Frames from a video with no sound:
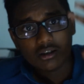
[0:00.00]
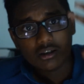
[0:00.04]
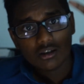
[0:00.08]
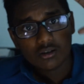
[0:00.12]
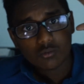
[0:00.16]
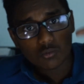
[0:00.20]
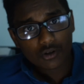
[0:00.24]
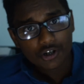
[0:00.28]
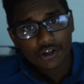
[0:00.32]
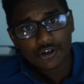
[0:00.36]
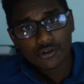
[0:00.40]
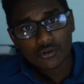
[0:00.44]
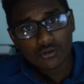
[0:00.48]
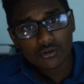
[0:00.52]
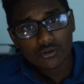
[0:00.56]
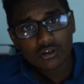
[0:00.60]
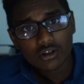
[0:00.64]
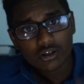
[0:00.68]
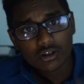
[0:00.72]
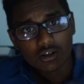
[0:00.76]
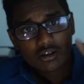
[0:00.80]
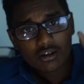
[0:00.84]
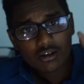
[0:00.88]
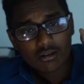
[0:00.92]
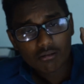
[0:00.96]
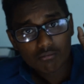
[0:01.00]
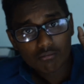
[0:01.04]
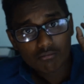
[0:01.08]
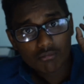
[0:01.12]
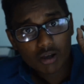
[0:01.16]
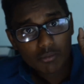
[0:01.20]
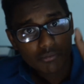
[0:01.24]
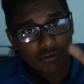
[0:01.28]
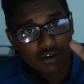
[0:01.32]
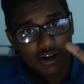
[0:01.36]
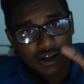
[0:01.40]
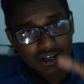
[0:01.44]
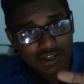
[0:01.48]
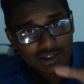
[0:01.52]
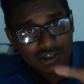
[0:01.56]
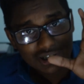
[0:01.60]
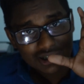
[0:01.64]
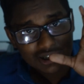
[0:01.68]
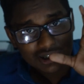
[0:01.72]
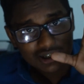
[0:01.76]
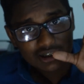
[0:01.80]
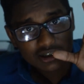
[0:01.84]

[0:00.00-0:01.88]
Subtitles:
What do? Memorize